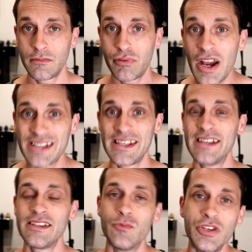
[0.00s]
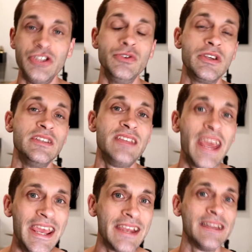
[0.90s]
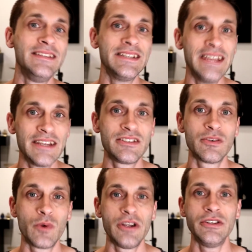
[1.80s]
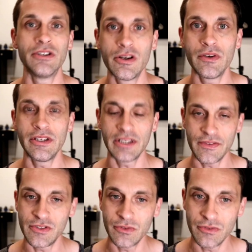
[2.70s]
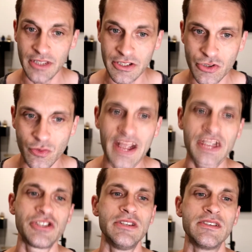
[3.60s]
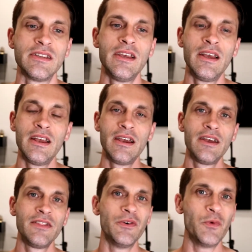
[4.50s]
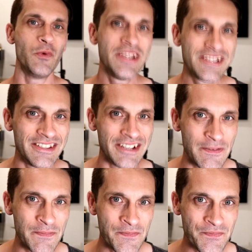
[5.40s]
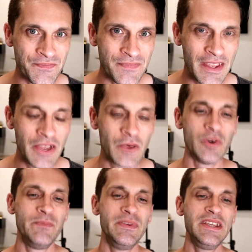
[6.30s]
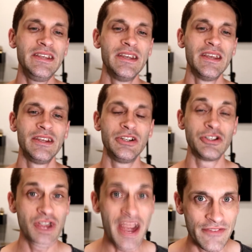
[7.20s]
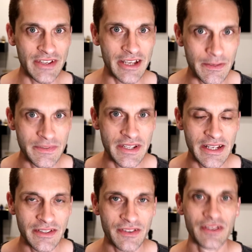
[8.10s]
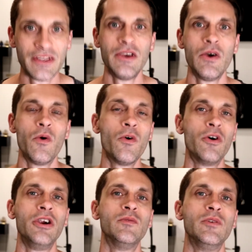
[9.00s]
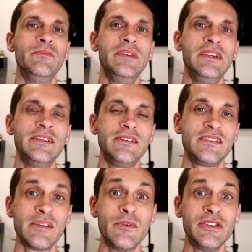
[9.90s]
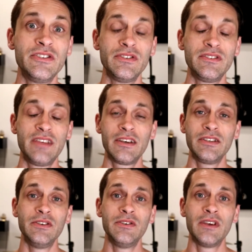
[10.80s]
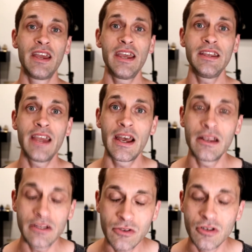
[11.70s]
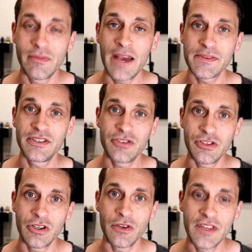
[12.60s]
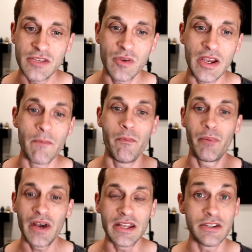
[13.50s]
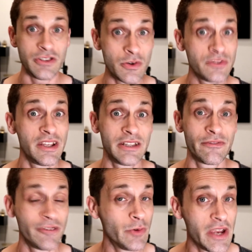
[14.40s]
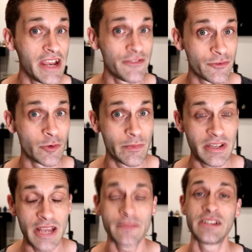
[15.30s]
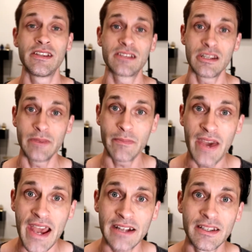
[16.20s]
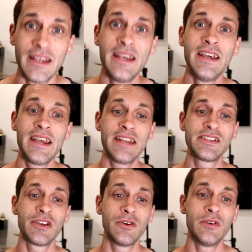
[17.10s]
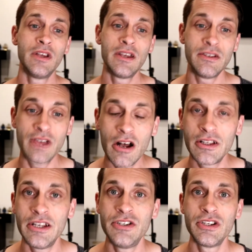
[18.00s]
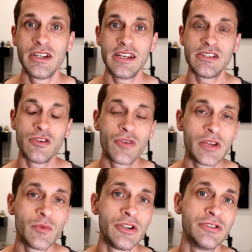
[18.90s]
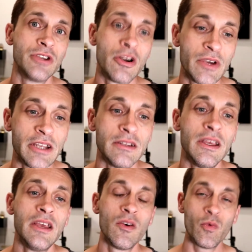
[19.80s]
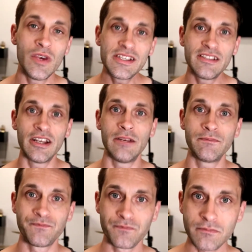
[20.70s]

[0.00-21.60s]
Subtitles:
process in which you can take to get to where you're going. It gives you the directions. The wisdom would be your traffic updates, or would be someone to tell you, hey, yeah, Google Maps tells you to go this way, but don't take the freeway after 4 p.m. because it's going to be packed. And so knowledge is knowing where you're going. Wisdom